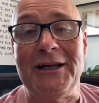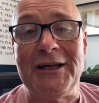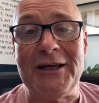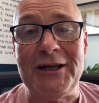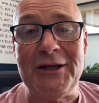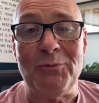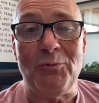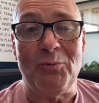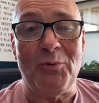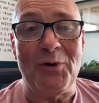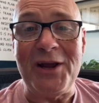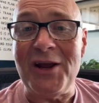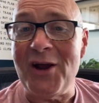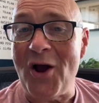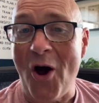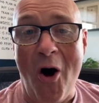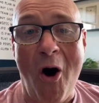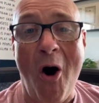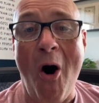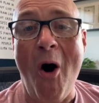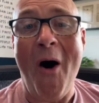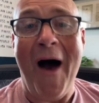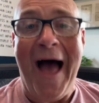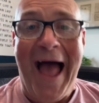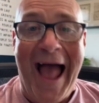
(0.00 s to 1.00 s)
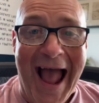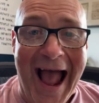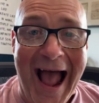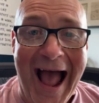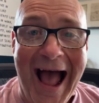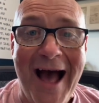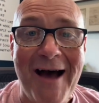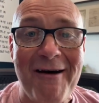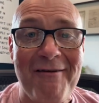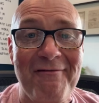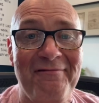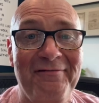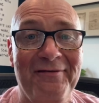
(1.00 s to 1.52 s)
We all
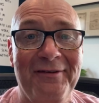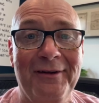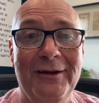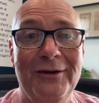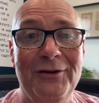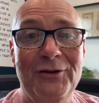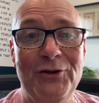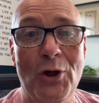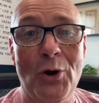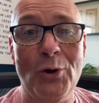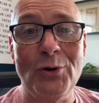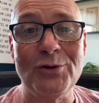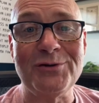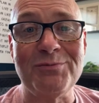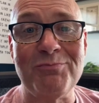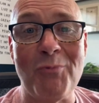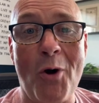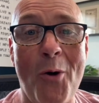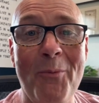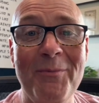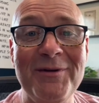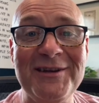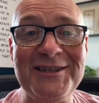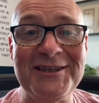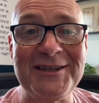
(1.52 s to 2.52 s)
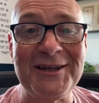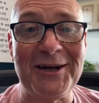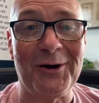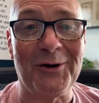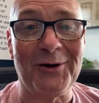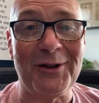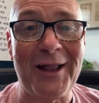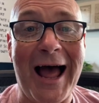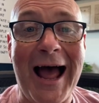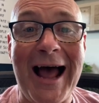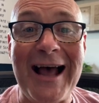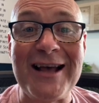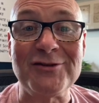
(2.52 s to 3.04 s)
have those moments in our
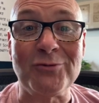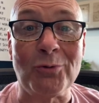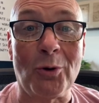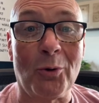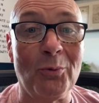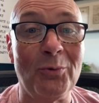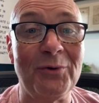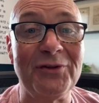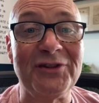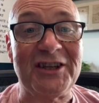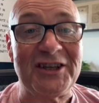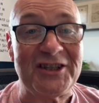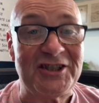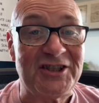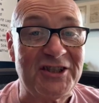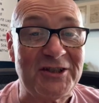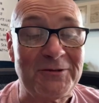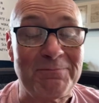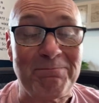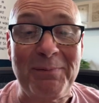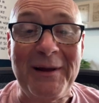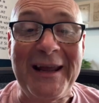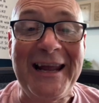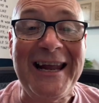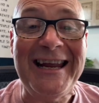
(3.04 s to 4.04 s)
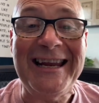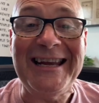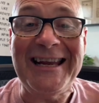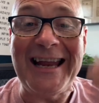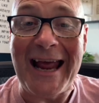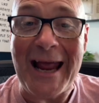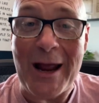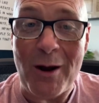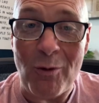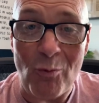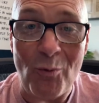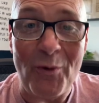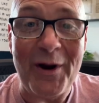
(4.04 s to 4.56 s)
lives where the speed
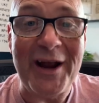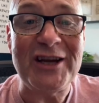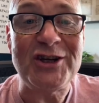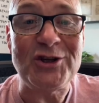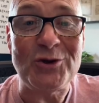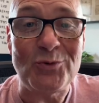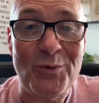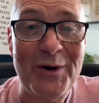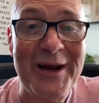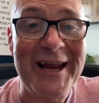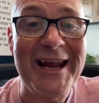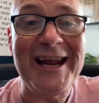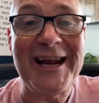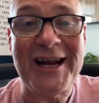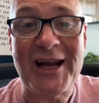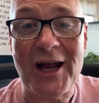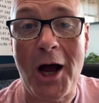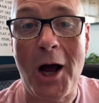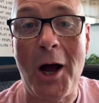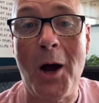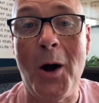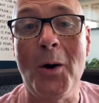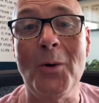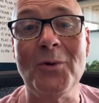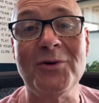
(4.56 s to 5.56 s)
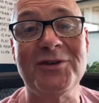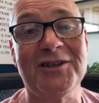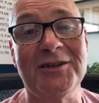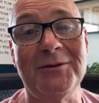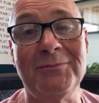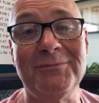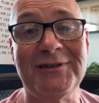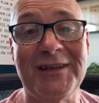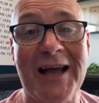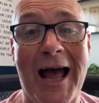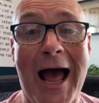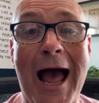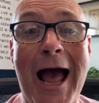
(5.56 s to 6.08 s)
at which we go
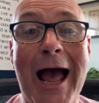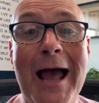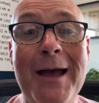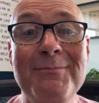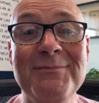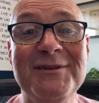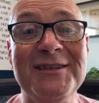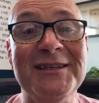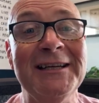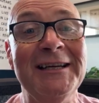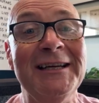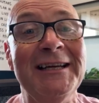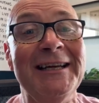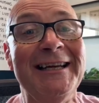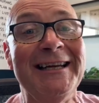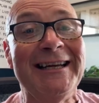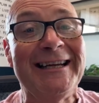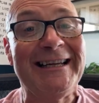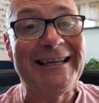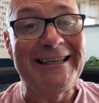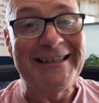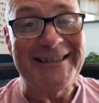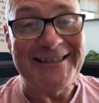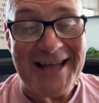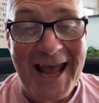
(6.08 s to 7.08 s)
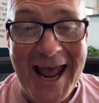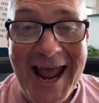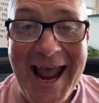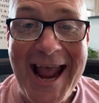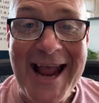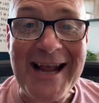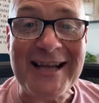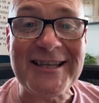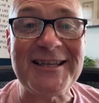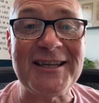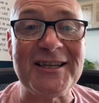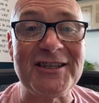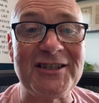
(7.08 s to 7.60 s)
sometimes
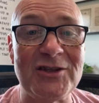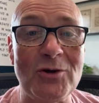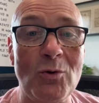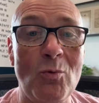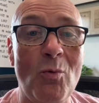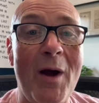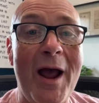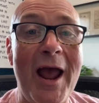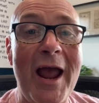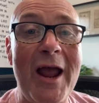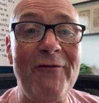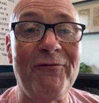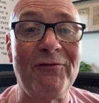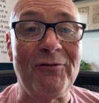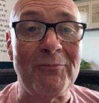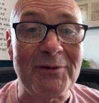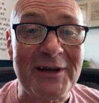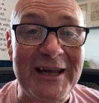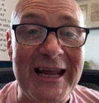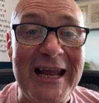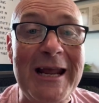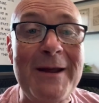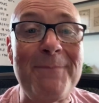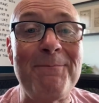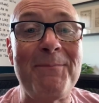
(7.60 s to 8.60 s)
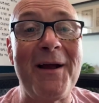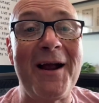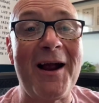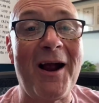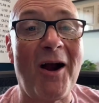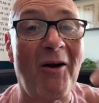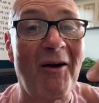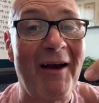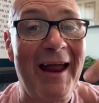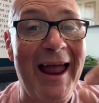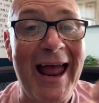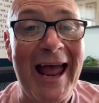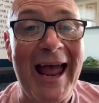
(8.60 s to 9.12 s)
takes us away from keeping
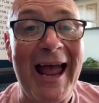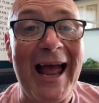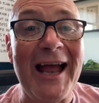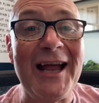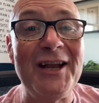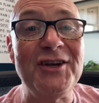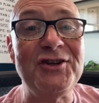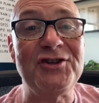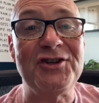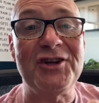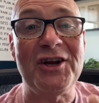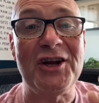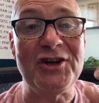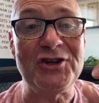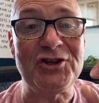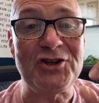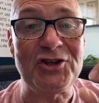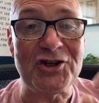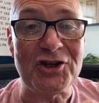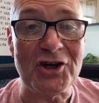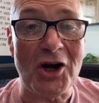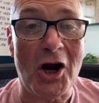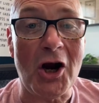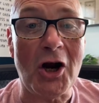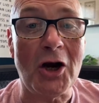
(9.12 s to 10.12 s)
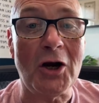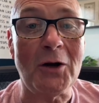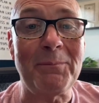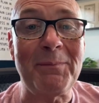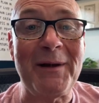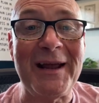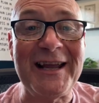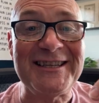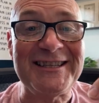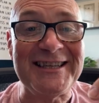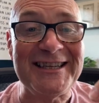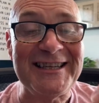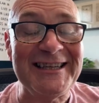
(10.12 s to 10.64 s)
our edge as sharp
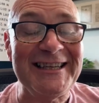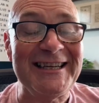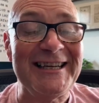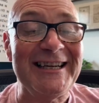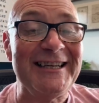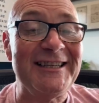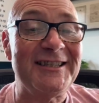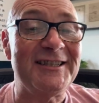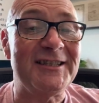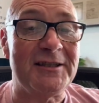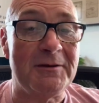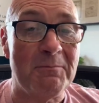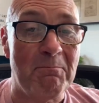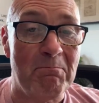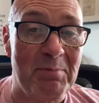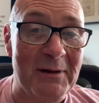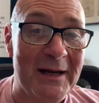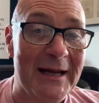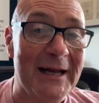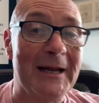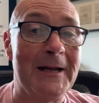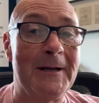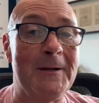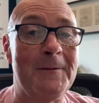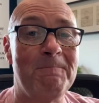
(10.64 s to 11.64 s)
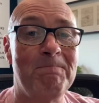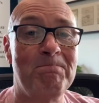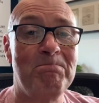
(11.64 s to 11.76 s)
as it needs to be.